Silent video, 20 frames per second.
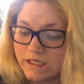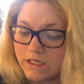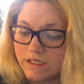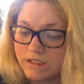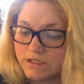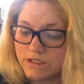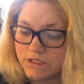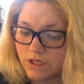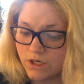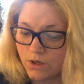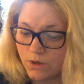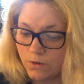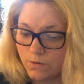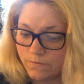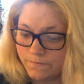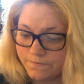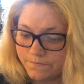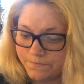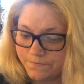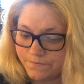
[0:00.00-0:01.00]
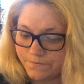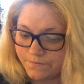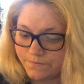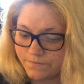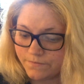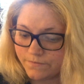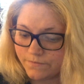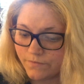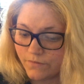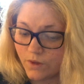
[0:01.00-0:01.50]
So
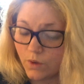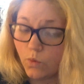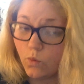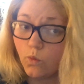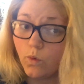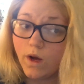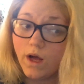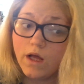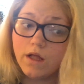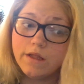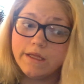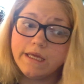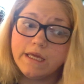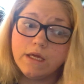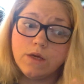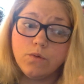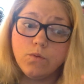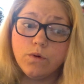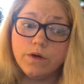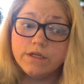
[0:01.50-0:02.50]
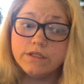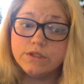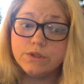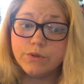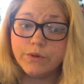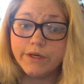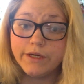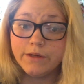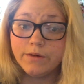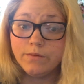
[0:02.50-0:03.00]
while he went to
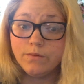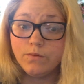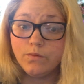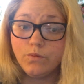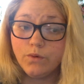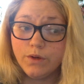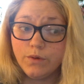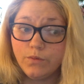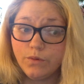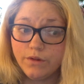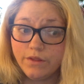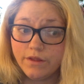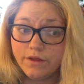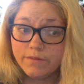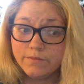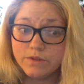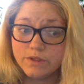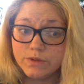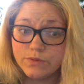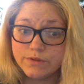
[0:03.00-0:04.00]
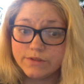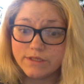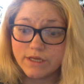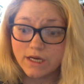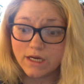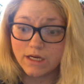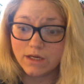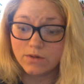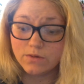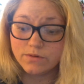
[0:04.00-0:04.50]
him went with him to his
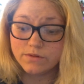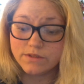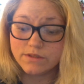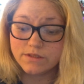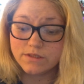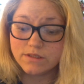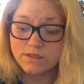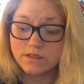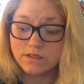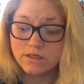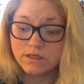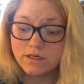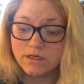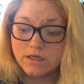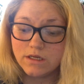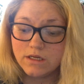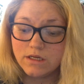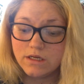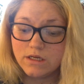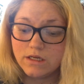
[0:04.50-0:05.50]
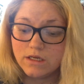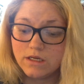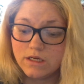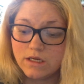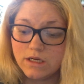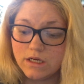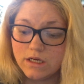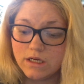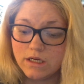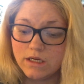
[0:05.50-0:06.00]
house,
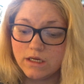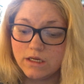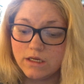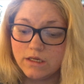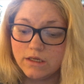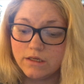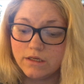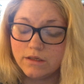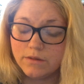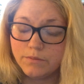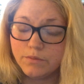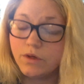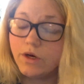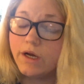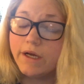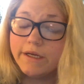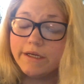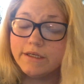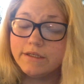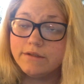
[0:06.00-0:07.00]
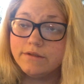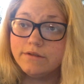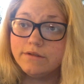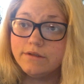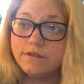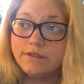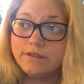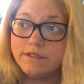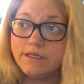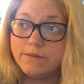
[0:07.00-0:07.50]
uh, Brian
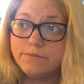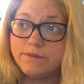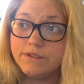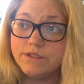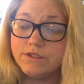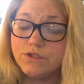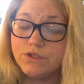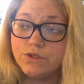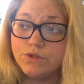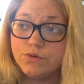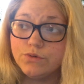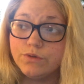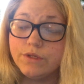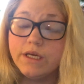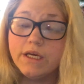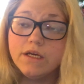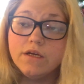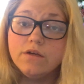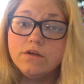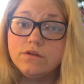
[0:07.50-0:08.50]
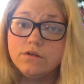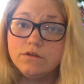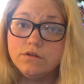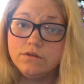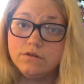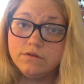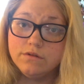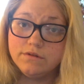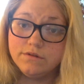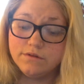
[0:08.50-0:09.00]
attempted to kill
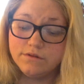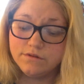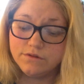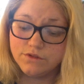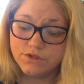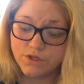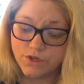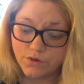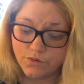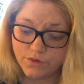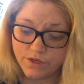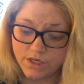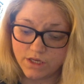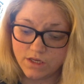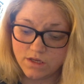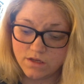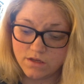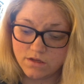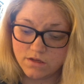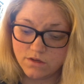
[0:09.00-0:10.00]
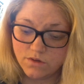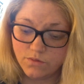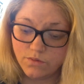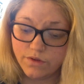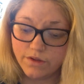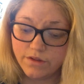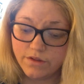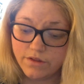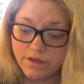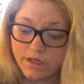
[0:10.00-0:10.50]
Tony
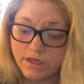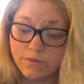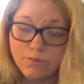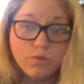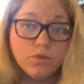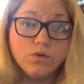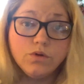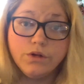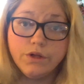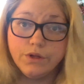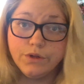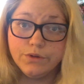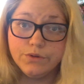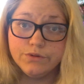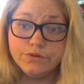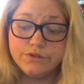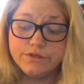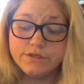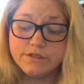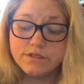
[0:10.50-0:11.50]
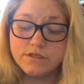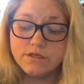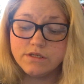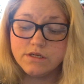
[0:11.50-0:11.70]
with a pool hose.